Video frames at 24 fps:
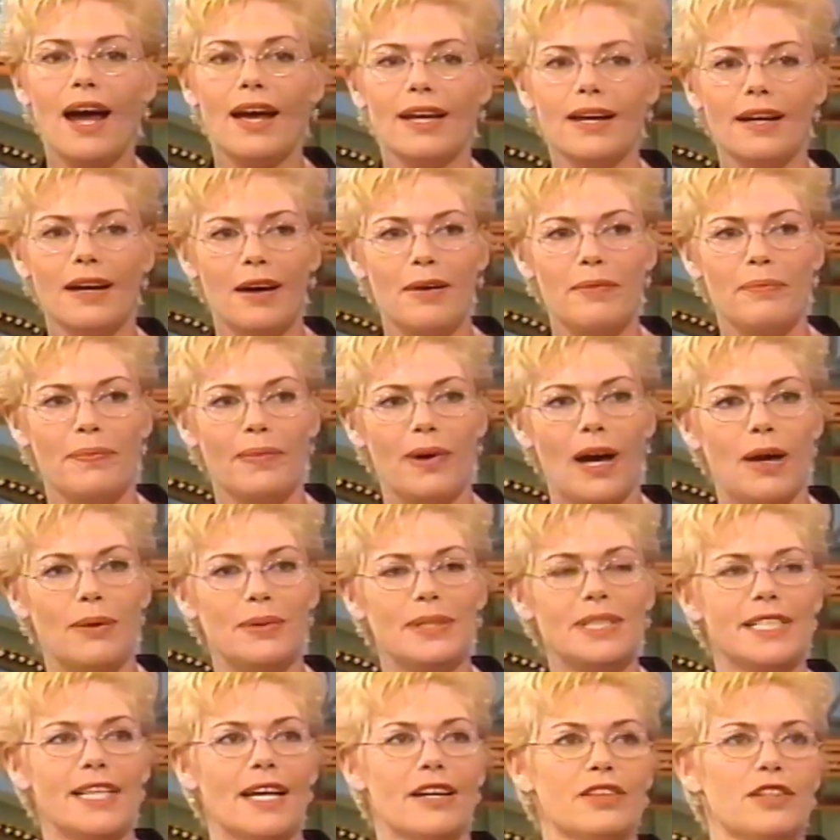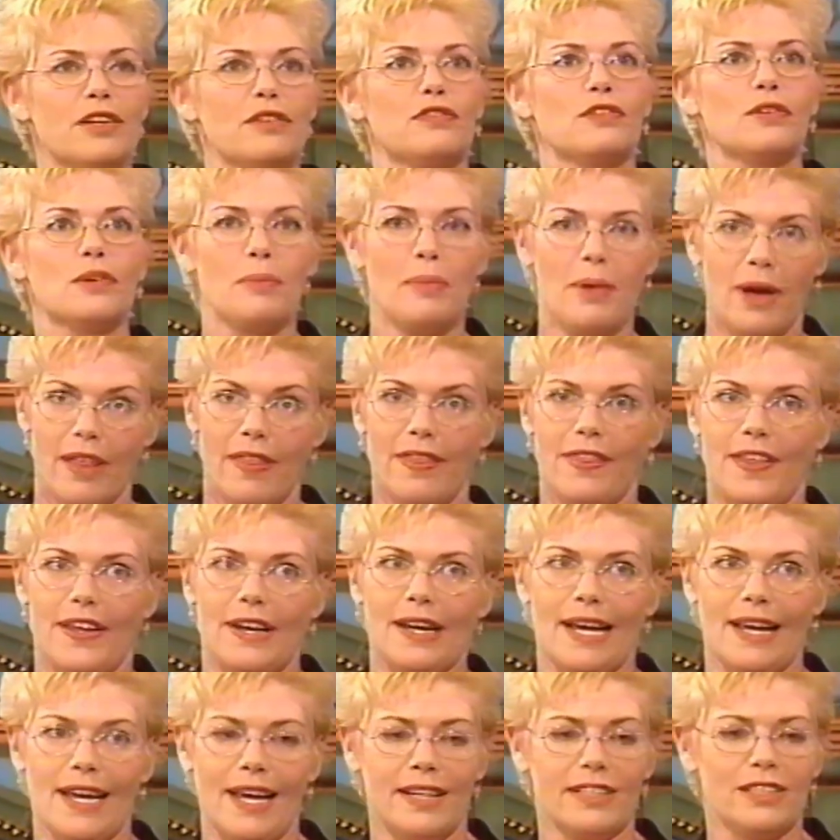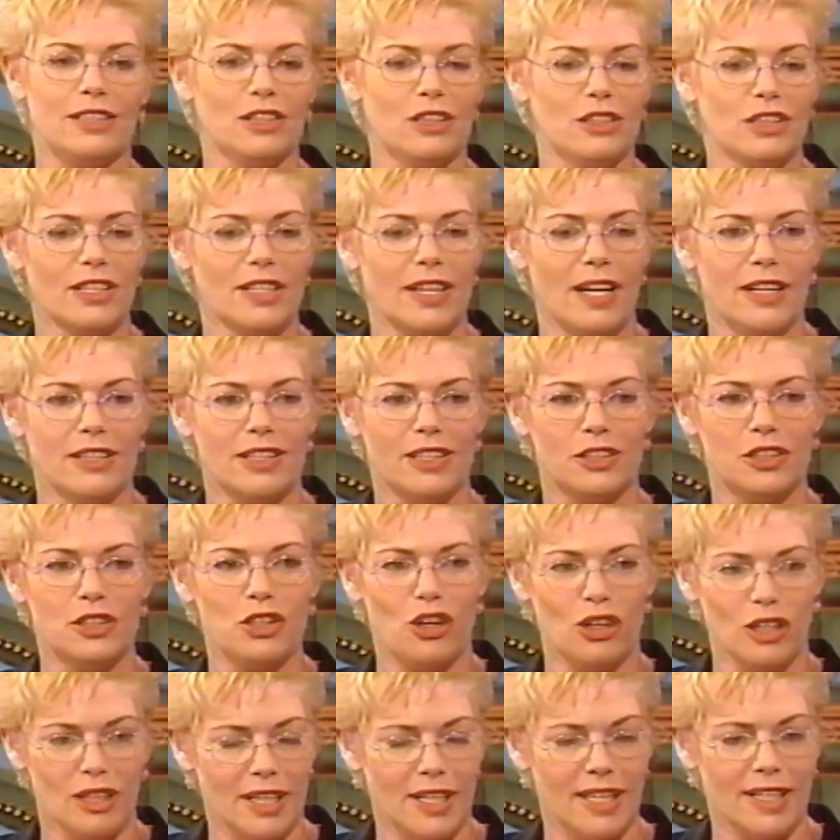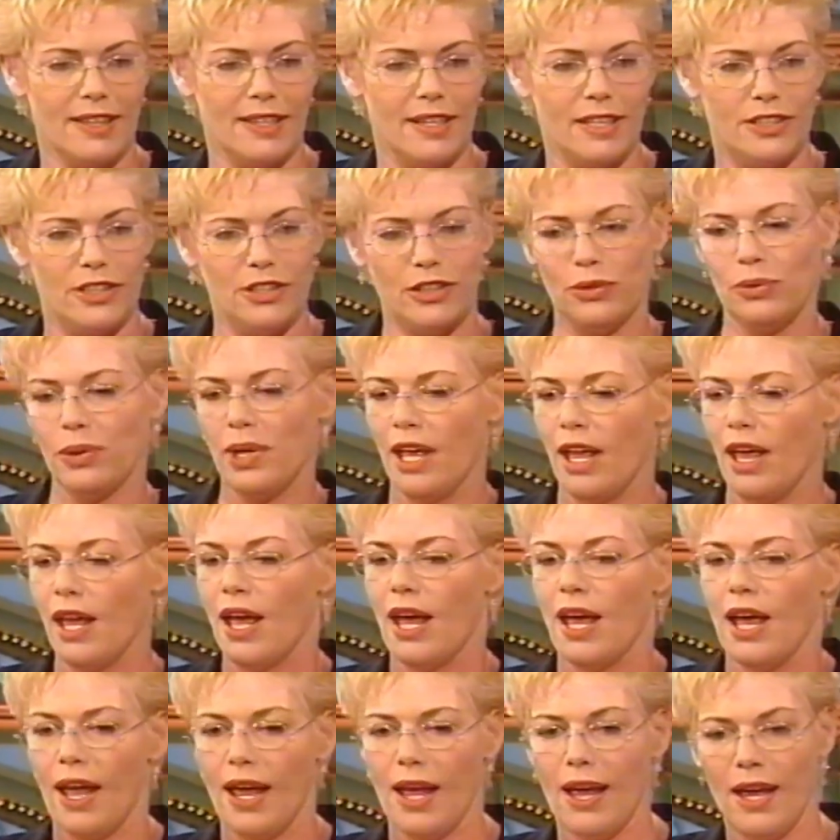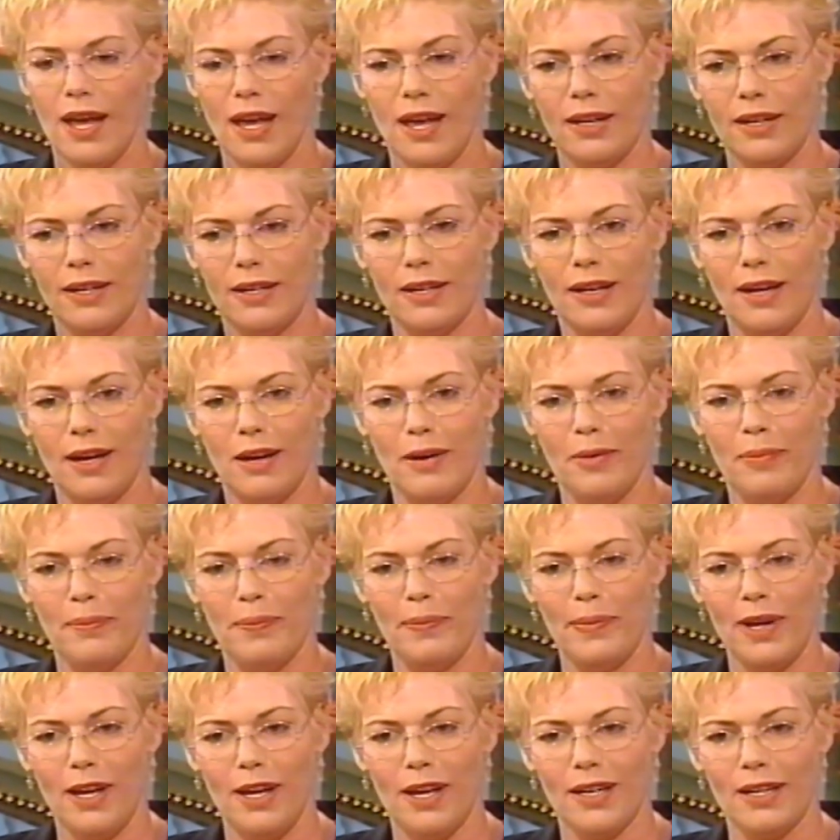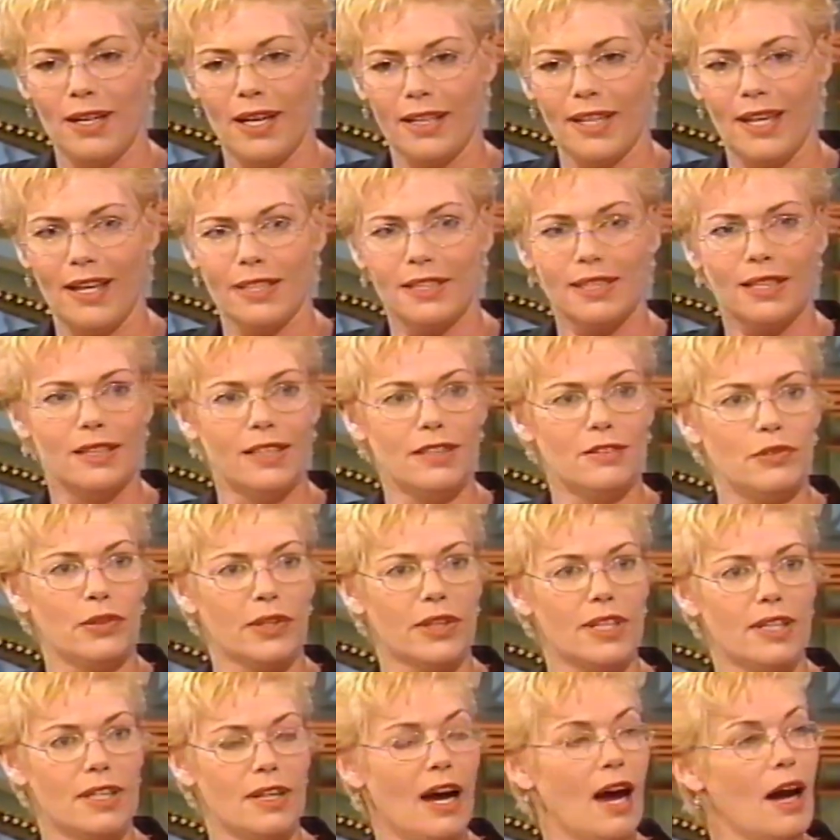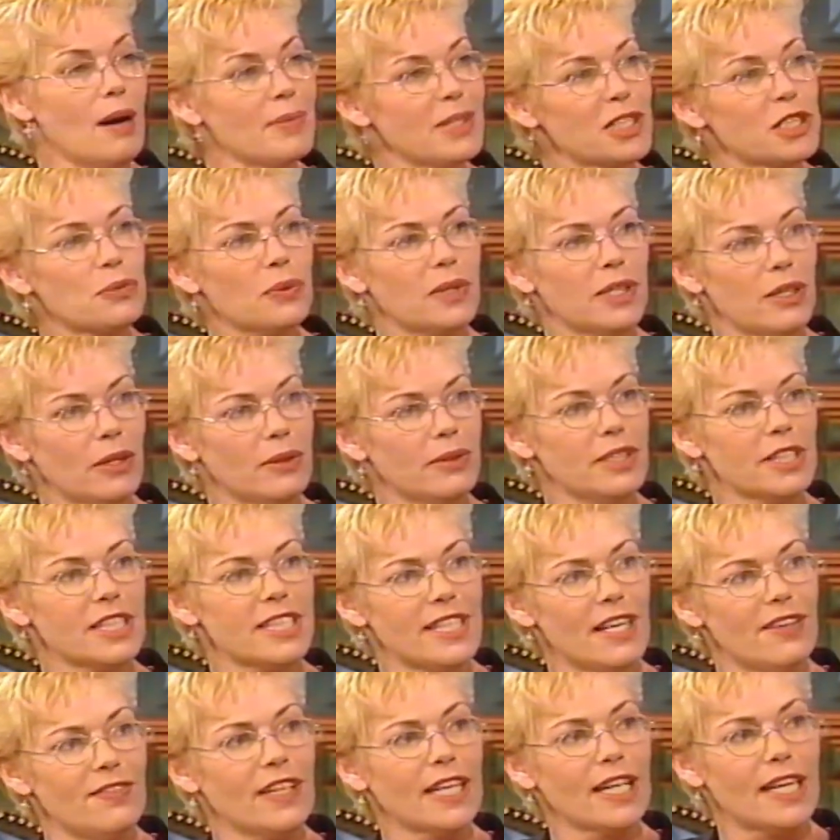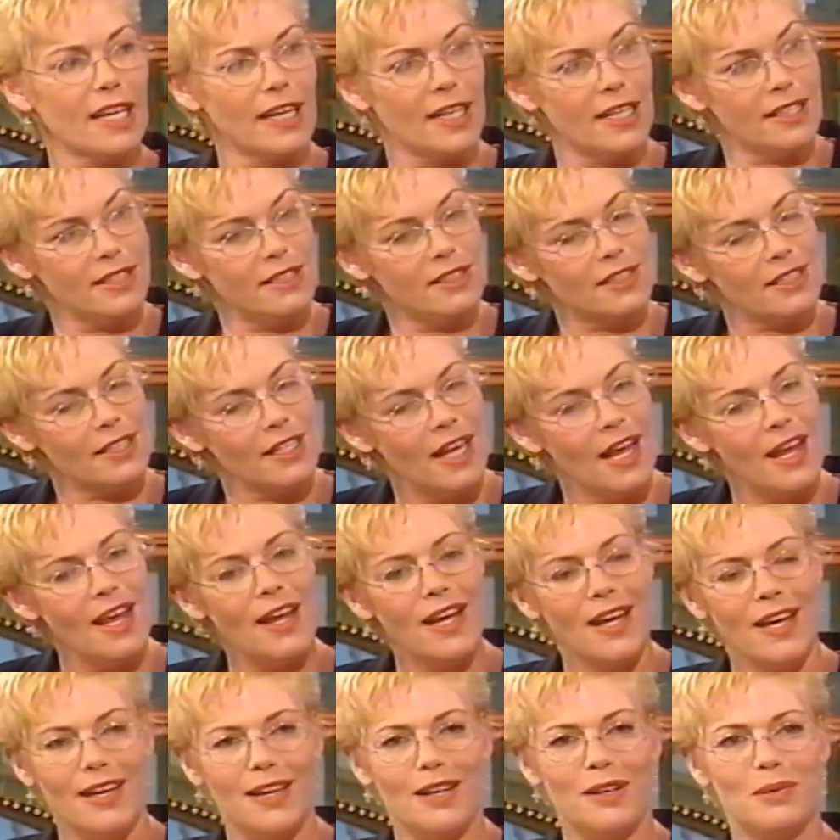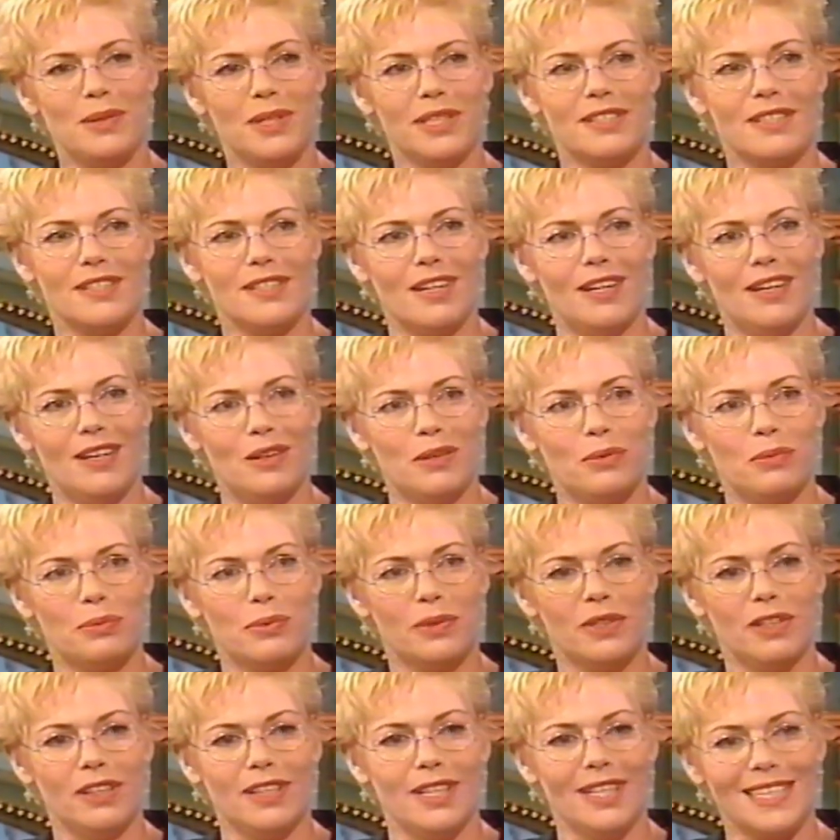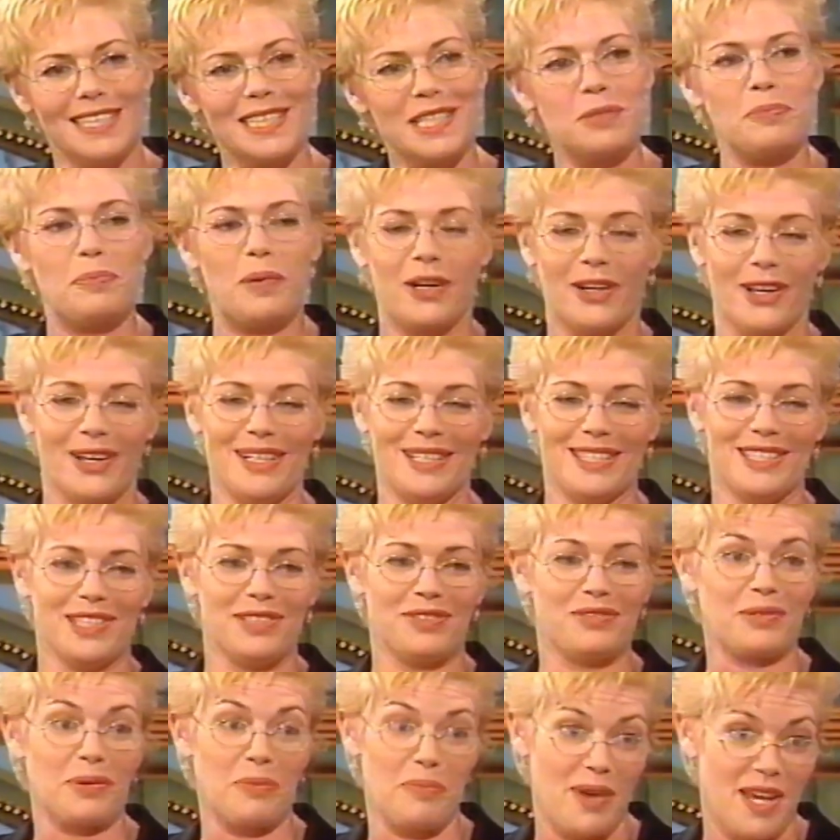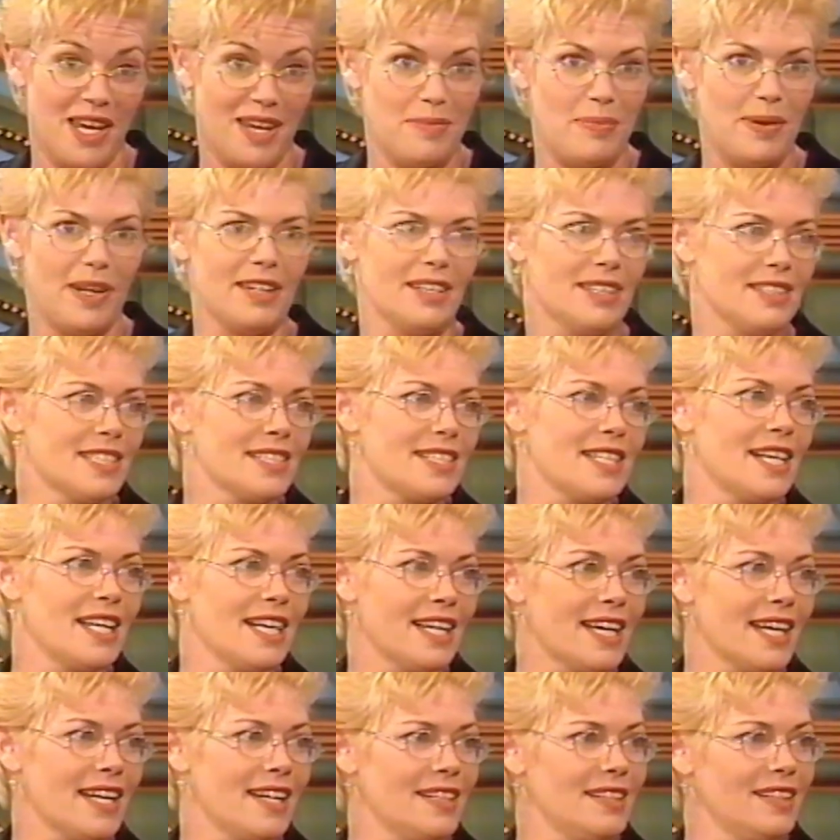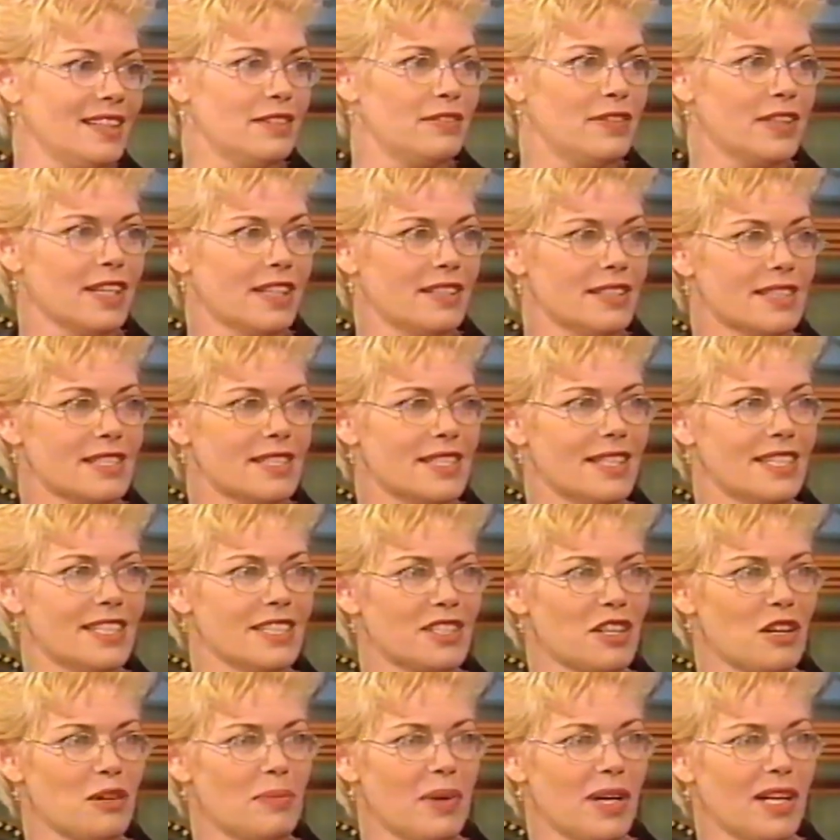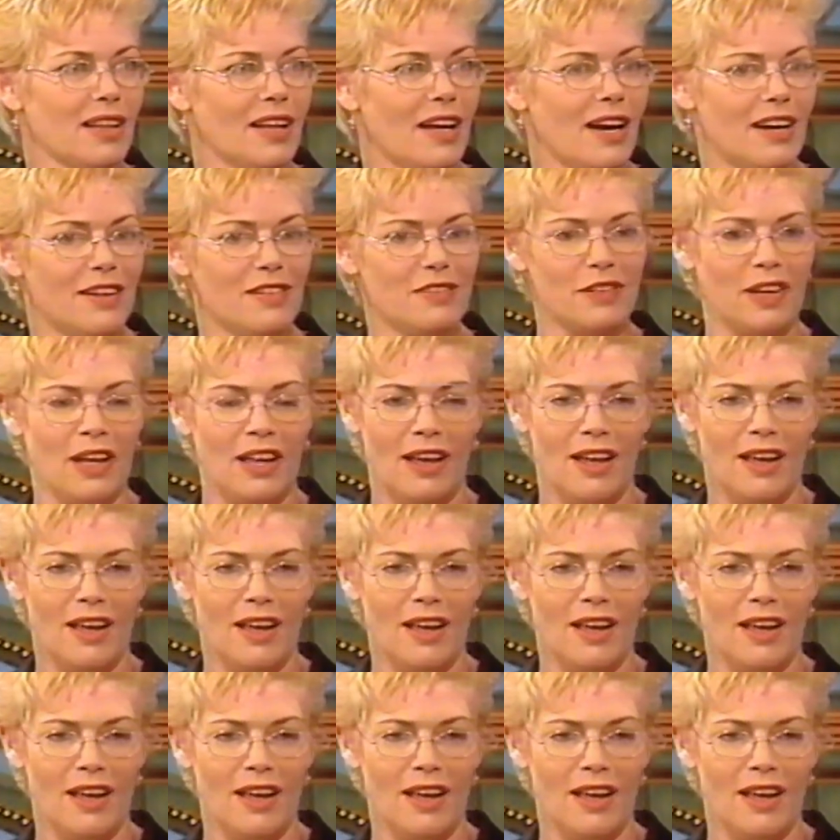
I um I was down there for a month, and I had to learn how to talk like they do, and um, and I got to live with an Amish widow and her seven kids. It was a real experience for me, being a city kid, living in cities all my life.